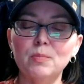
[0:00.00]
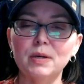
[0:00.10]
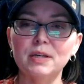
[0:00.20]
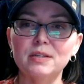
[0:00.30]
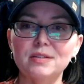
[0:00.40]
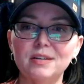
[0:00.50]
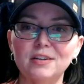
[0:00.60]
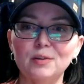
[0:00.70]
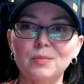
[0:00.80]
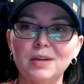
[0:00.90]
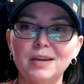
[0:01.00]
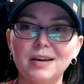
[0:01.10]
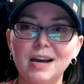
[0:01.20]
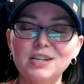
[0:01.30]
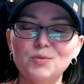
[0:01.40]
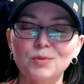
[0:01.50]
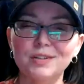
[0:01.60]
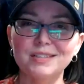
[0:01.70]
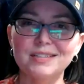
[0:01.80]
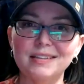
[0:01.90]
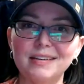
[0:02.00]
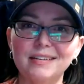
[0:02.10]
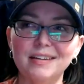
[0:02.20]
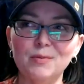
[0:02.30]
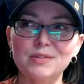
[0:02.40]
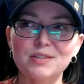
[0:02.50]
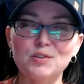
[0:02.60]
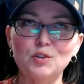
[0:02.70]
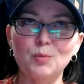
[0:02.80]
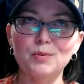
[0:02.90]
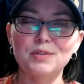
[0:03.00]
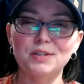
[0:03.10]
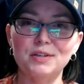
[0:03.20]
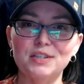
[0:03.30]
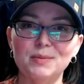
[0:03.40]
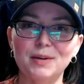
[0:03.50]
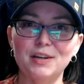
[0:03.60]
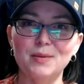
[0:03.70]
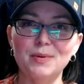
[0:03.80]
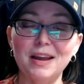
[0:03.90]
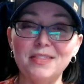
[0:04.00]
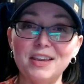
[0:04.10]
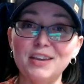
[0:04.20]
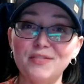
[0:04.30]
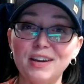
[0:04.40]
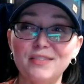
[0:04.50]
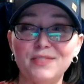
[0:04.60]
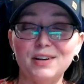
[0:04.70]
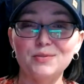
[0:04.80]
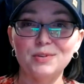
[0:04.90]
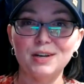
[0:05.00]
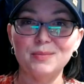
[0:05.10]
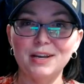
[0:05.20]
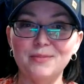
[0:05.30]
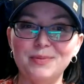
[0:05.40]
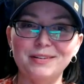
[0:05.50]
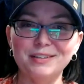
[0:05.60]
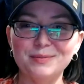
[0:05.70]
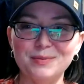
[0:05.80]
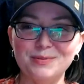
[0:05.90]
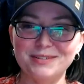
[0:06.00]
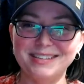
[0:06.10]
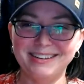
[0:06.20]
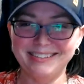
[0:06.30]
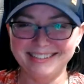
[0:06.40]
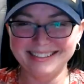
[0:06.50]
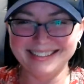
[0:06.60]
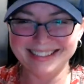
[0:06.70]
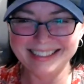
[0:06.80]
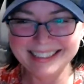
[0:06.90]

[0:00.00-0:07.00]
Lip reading: But I just wanted to see. I wasn't super serious about it. But I think if I had found one, I might have been a little bit more serious.